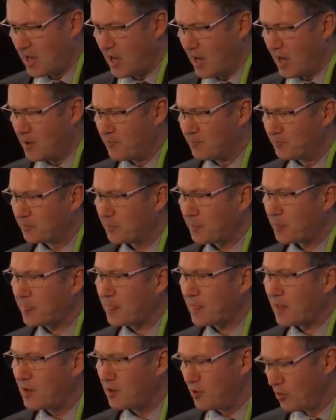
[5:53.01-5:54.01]
Um,
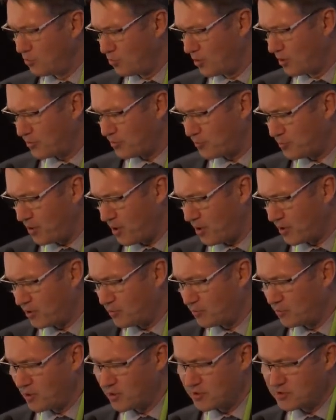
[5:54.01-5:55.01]
what the
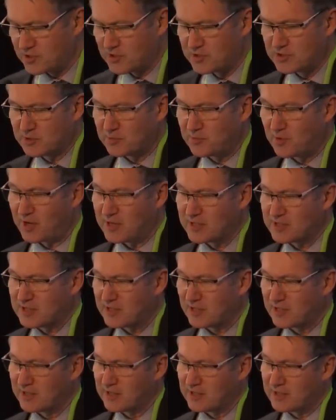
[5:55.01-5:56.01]
pro, what choosing
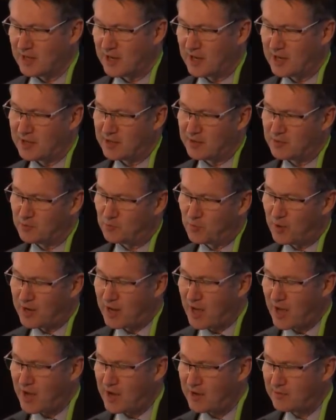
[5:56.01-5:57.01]
wisely, uh, one
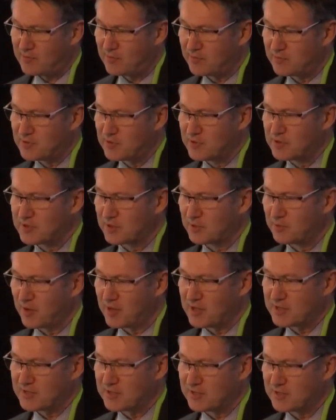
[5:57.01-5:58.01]
half of choosing
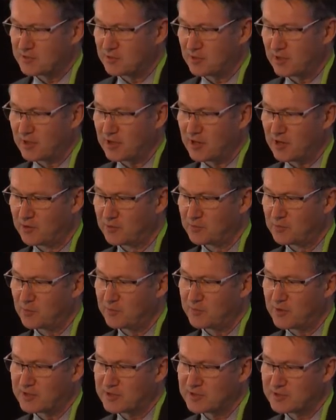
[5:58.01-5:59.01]
wisely is really health
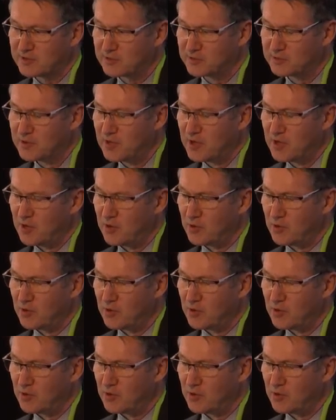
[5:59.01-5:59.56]
professional